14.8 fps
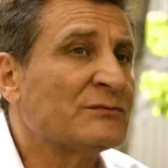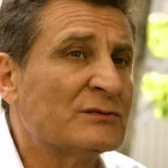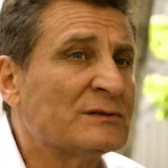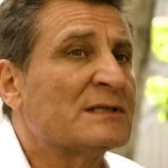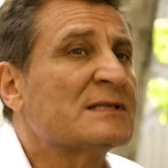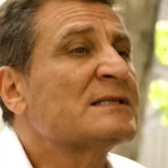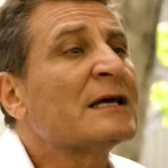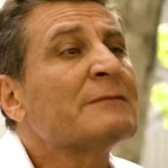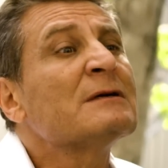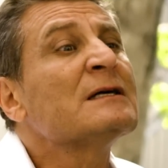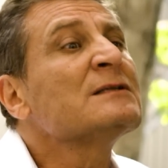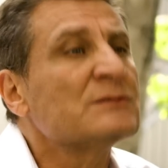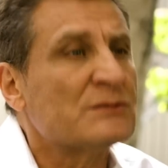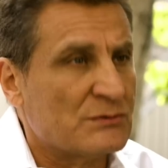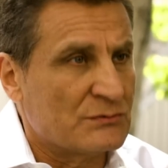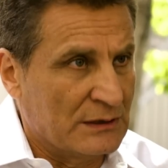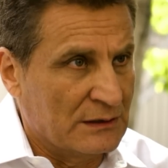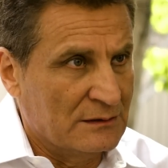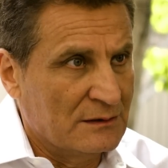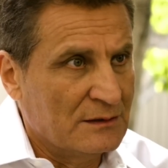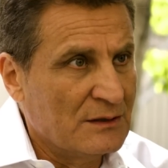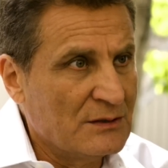for the same industry.
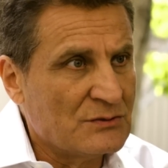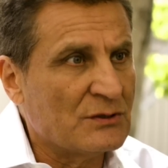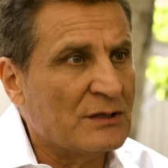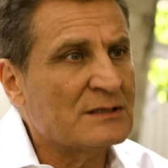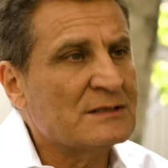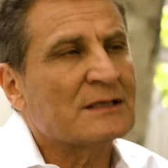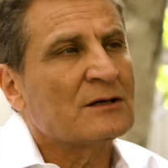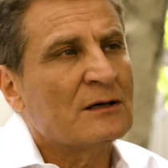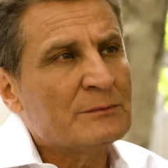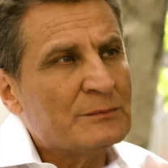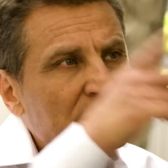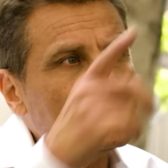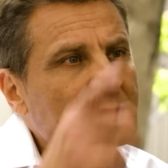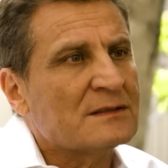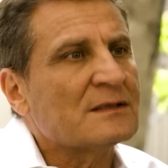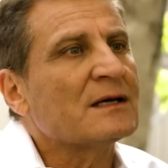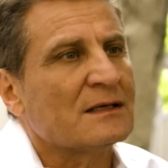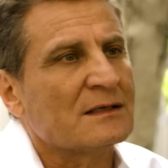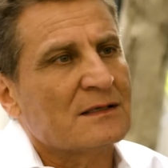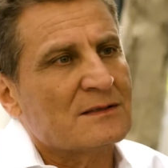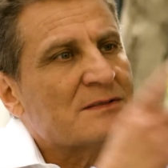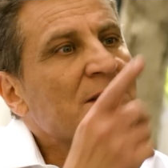So it's a complete
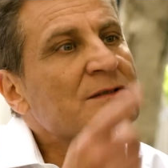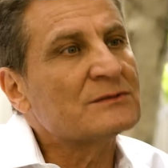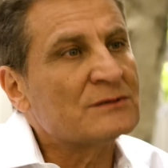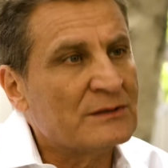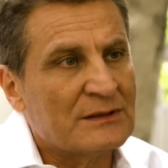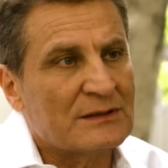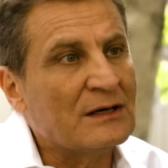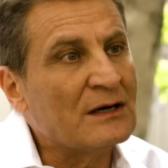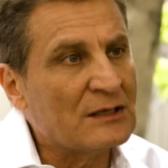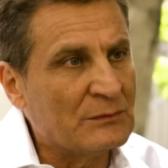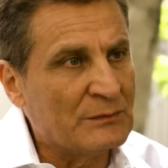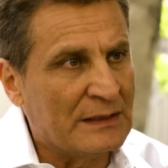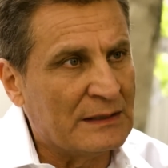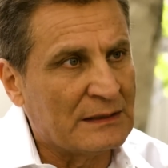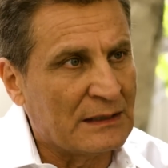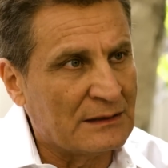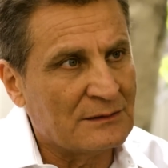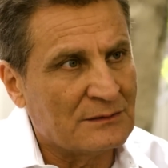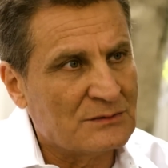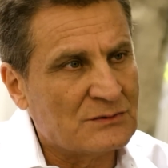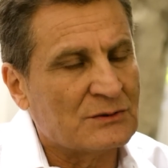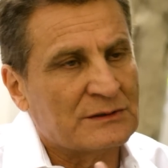uh, circular economy again.
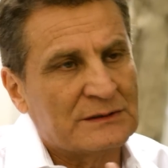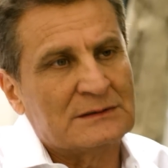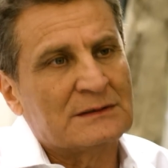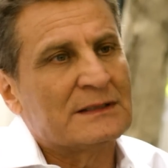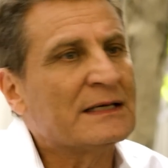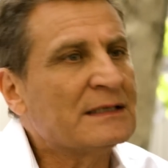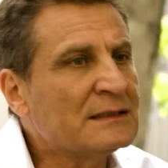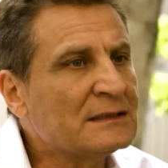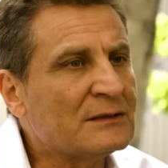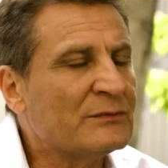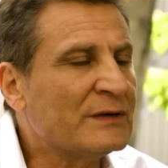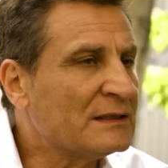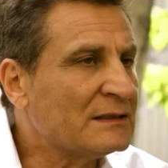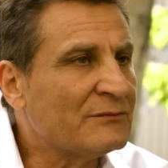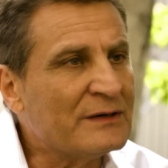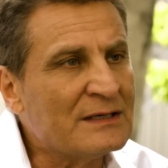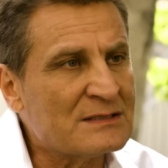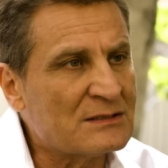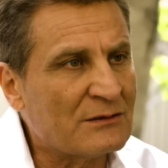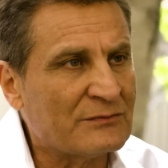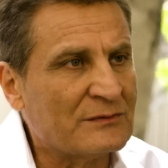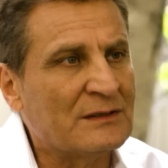So taking away the
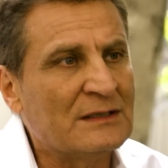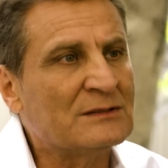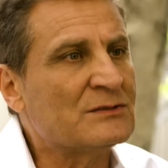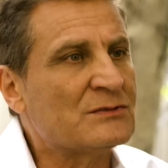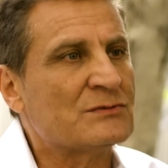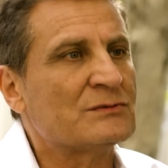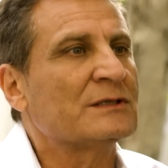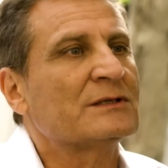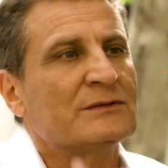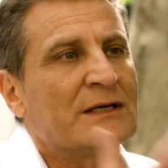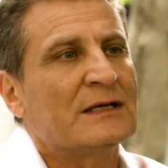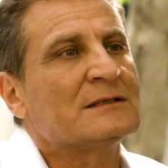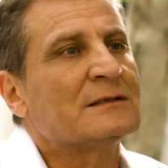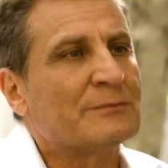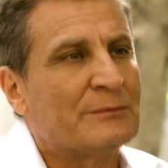waste of the industry, create a